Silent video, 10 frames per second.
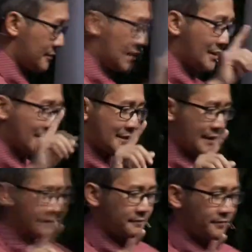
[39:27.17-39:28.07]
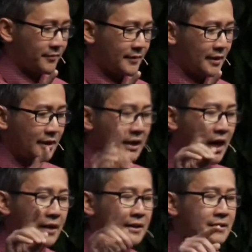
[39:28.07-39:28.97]
And listen,
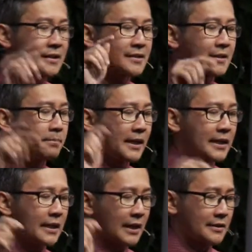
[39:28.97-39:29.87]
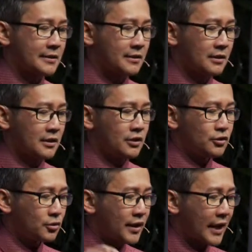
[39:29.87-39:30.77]
God is disciplining us
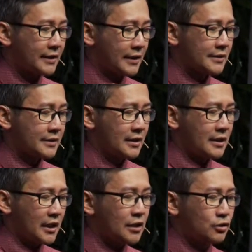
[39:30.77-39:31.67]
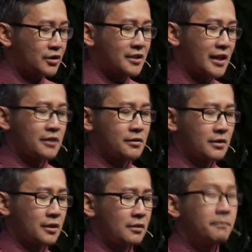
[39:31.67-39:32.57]
to get us into the
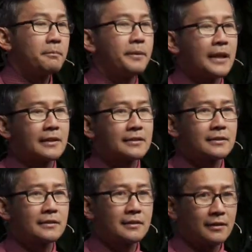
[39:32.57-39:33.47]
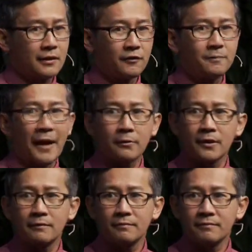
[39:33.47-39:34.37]
central place of power.
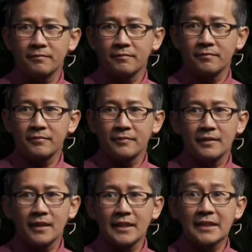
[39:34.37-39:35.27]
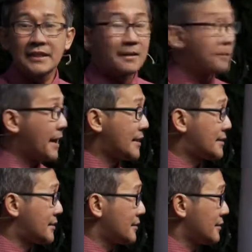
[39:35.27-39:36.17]
That is in the
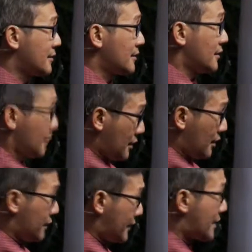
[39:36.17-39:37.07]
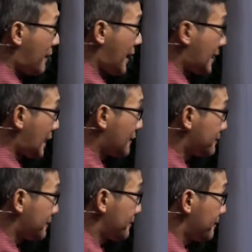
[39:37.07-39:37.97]
place of His abiding.
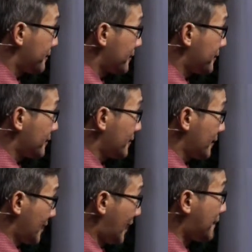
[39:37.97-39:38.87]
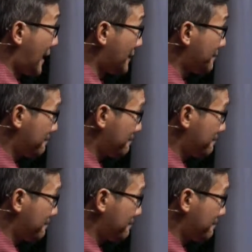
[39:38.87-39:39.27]
Amen?